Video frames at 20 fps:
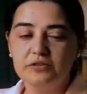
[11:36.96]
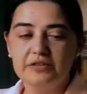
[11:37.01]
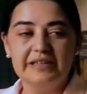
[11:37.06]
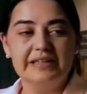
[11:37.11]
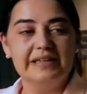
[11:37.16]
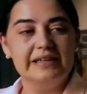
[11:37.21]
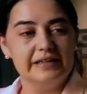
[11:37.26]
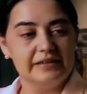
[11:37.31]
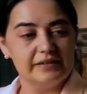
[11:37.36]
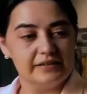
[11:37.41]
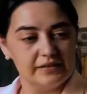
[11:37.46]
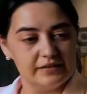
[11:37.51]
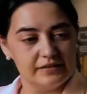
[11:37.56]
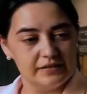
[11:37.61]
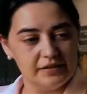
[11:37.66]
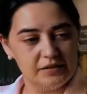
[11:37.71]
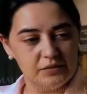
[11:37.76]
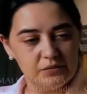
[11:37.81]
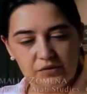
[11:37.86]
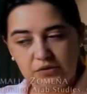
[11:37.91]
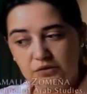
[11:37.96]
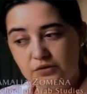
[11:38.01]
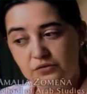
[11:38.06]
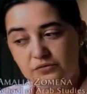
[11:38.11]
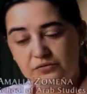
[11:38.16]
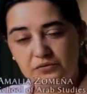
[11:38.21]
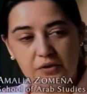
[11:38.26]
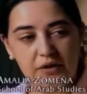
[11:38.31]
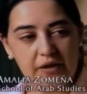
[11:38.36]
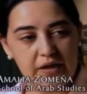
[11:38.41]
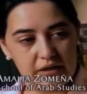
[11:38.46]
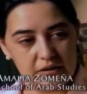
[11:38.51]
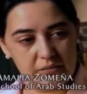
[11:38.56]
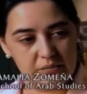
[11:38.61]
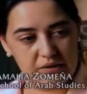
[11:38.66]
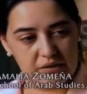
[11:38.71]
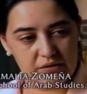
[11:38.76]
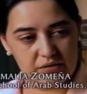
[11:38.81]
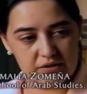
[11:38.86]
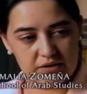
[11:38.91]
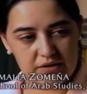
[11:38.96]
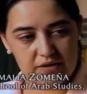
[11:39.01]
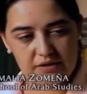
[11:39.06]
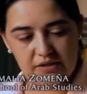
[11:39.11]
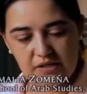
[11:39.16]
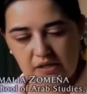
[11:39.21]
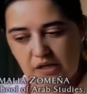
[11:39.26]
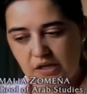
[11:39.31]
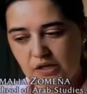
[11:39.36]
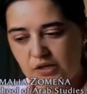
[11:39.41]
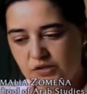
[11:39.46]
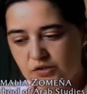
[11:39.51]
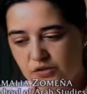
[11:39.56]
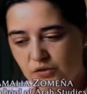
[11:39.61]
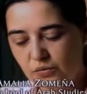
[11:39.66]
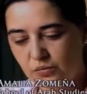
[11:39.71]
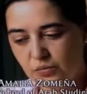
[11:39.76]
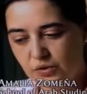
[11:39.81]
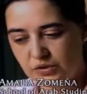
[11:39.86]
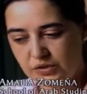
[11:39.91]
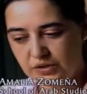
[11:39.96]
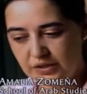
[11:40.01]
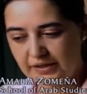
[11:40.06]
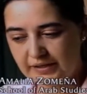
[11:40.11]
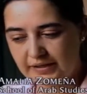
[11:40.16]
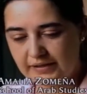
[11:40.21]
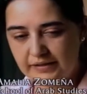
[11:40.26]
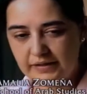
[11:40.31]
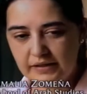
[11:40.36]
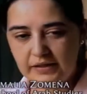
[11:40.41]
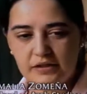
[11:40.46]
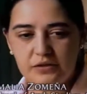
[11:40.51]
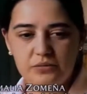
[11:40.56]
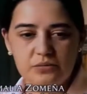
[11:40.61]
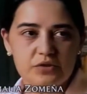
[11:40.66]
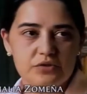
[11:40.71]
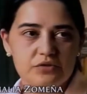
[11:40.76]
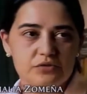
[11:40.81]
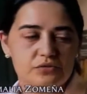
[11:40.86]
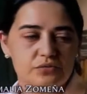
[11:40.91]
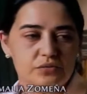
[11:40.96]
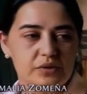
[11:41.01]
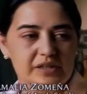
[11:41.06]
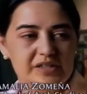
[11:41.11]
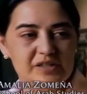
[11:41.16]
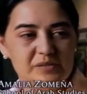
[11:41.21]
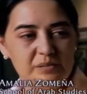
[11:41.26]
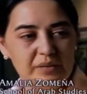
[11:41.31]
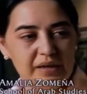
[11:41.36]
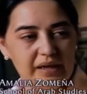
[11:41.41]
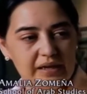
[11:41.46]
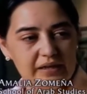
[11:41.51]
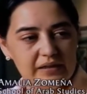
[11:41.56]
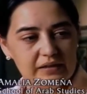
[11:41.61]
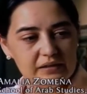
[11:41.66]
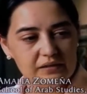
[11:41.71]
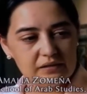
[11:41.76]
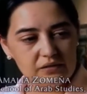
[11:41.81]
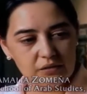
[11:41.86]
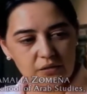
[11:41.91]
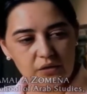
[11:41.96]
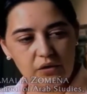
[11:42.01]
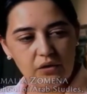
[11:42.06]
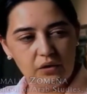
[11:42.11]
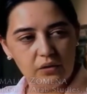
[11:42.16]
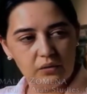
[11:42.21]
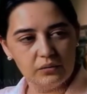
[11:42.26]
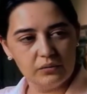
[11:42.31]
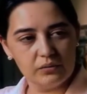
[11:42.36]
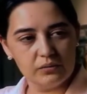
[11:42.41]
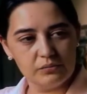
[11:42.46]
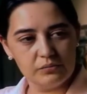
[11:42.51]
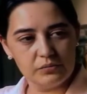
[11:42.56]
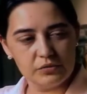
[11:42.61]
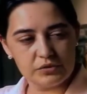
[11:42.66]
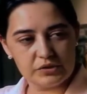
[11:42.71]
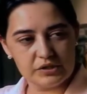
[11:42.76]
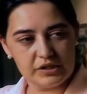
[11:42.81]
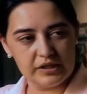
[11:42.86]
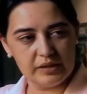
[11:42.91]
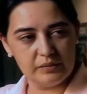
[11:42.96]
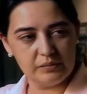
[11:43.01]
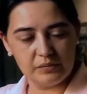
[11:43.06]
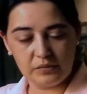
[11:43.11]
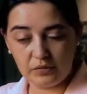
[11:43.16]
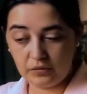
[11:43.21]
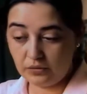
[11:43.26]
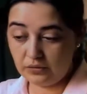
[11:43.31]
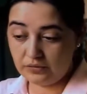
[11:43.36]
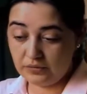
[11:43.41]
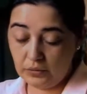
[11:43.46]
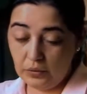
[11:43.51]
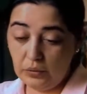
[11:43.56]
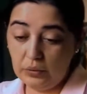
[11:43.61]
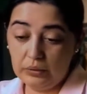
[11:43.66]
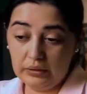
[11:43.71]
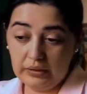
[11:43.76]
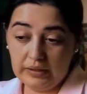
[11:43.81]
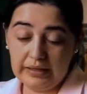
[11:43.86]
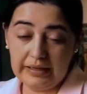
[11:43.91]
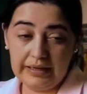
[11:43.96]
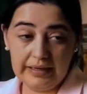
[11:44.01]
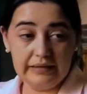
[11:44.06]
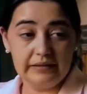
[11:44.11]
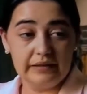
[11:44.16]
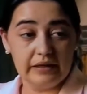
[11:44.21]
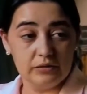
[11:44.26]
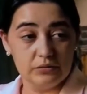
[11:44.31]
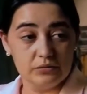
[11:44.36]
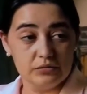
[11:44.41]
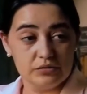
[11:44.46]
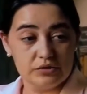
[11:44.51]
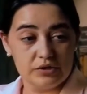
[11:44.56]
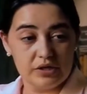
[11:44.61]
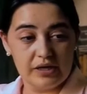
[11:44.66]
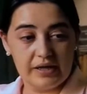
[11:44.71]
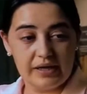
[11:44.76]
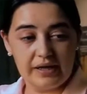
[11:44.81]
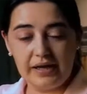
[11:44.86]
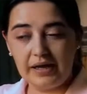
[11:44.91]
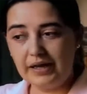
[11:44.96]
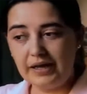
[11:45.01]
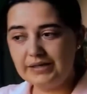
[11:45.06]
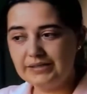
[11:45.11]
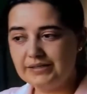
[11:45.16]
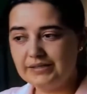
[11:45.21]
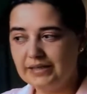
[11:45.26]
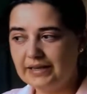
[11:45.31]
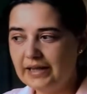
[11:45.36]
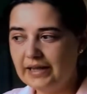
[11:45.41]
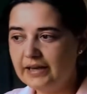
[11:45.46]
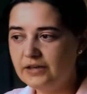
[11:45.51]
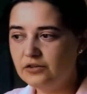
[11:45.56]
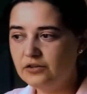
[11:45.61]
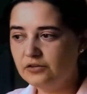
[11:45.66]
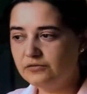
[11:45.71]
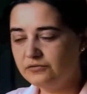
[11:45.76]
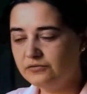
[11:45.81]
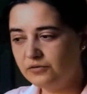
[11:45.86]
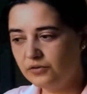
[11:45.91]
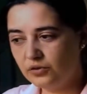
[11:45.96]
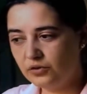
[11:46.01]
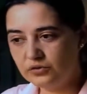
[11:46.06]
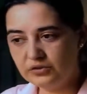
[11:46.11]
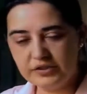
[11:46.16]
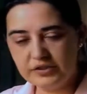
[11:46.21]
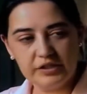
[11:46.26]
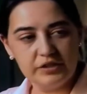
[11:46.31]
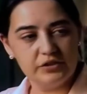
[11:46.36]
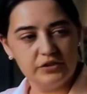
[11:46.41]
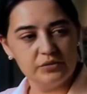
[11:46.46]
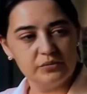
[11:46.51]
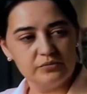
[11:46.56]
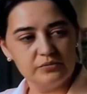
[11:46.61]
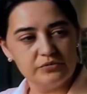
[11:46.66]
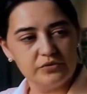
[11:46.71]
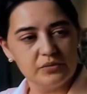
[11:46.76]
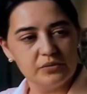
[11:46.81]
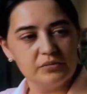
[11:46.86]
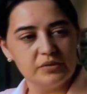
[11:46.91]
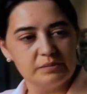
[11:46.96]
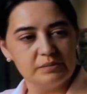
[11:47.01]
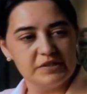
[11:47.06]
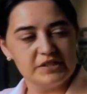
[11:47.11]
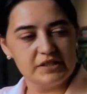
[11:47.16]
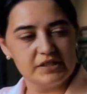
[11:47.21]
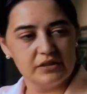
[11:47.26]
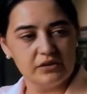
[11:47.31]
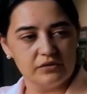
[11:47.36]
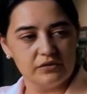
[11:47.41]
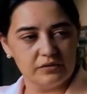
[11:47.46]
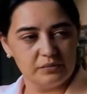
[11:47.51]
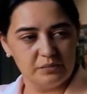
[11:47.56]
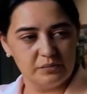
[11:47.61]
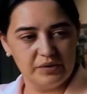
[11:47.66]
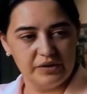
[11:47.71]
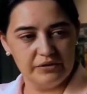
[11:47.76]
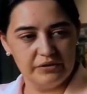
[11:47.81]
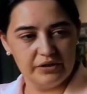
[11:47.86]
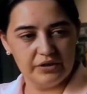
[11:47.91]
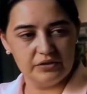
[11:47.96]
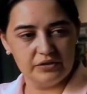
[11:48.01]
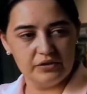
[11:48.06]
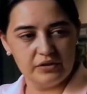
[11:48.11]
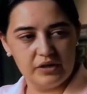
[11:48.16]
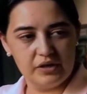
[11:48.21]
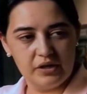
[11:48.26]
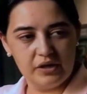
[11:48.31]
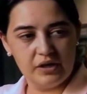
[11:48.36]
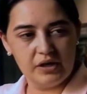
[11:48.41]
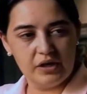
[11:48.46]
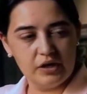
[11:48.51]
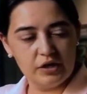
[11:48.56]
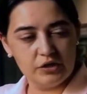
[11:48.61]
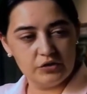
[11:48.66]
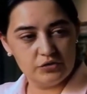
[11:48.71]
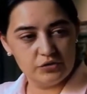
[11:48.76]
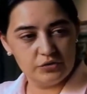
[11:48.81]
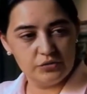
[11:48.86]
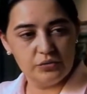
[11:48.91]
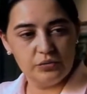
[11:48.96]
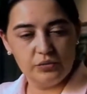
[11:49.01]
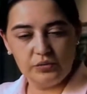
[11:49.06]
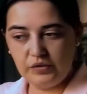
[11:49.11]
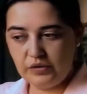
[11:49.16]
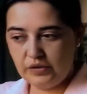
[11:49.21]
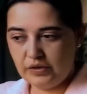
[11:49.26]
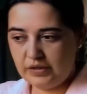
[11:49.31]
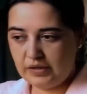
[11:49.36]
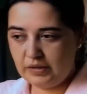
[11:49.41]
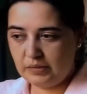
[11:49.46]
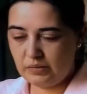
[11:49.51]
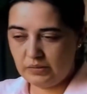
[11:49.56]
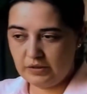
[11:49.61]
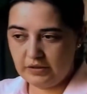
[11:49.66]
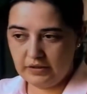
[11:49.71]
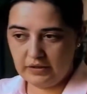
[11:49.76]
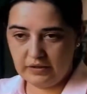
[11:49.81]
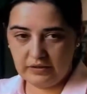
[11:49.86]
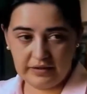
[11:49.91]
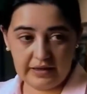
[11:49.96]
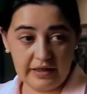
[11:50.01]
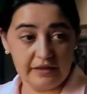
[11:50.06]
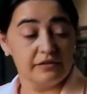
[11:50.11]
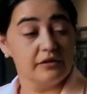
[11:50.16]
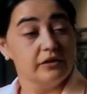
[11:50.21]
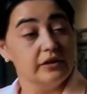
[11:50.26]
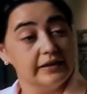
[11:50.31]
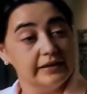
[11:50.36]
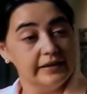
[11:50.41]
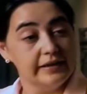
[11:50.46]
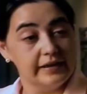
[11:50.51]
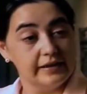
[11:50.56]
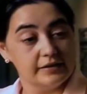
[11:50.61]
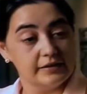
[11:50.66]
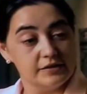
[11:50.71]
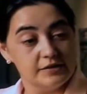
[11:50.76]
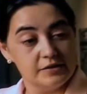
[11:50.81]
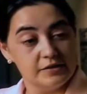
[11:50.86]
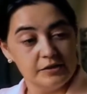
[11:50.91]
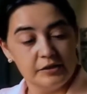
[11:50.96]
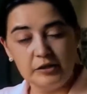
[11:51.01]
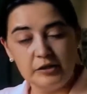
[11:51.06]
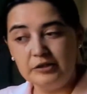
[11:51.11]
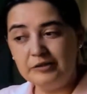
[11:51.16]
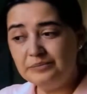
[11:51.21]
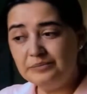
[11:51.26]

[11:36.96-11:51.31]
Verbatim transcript: not delete it, he wanted to forget about it. So what he did was to explain the whole Muslim or the whole Al-Andalus as a kind of continuum from the Visigothic period to the uh, Catholic kings